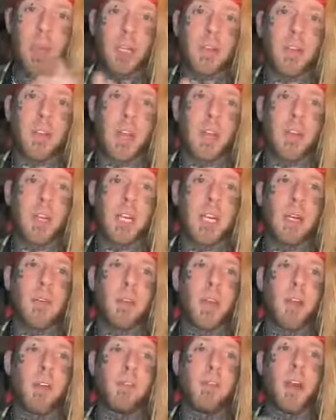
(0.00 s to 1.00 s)
I'll send the
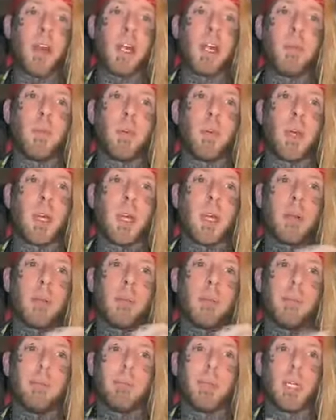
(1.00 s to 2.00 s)
email Friday morning.
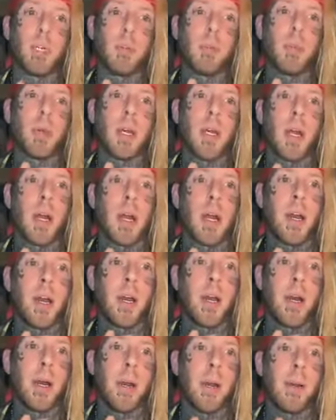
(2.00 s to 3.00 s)
Boom.
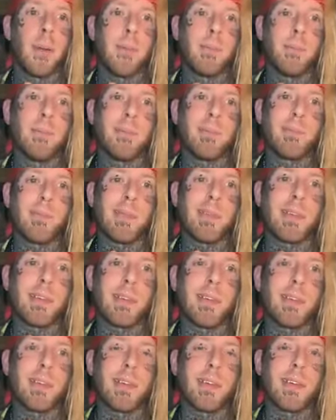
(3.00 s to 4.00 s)
Um,
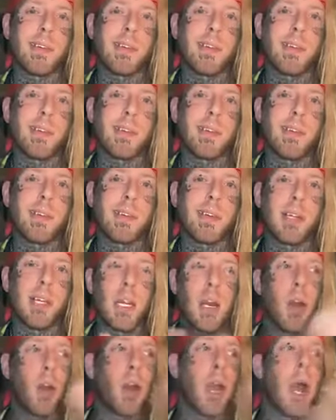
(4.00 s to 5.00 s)

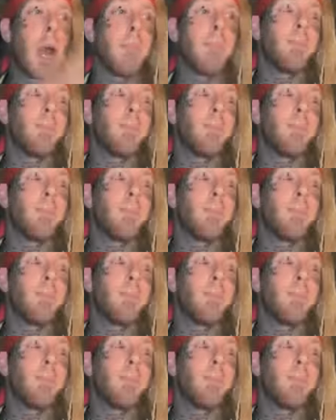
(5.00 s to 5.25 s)
oh, yeah.